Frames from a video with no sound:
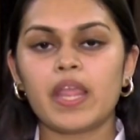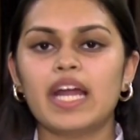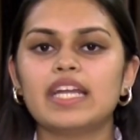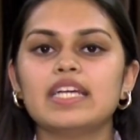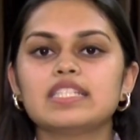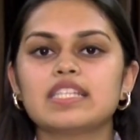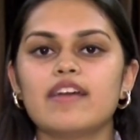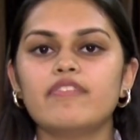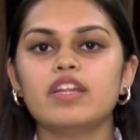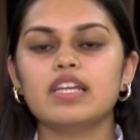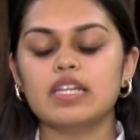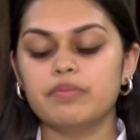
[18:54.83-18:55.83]
it has
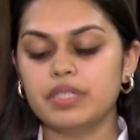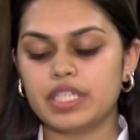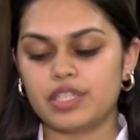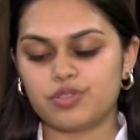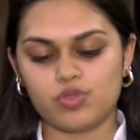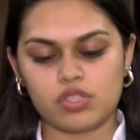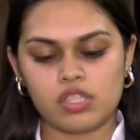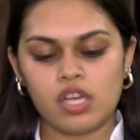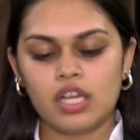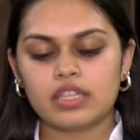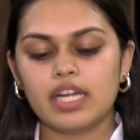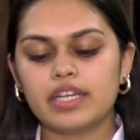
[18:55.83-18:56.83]
several limitations
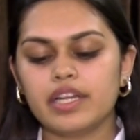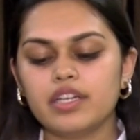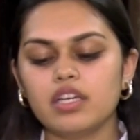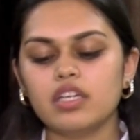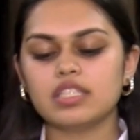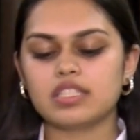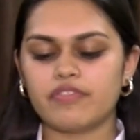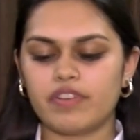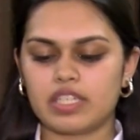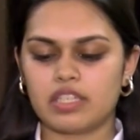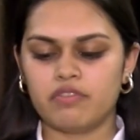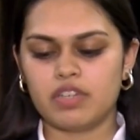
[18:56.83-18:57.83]
that hinder its
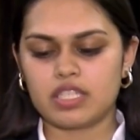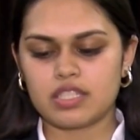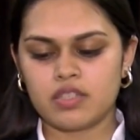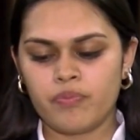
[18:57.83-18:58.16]
effectiveness.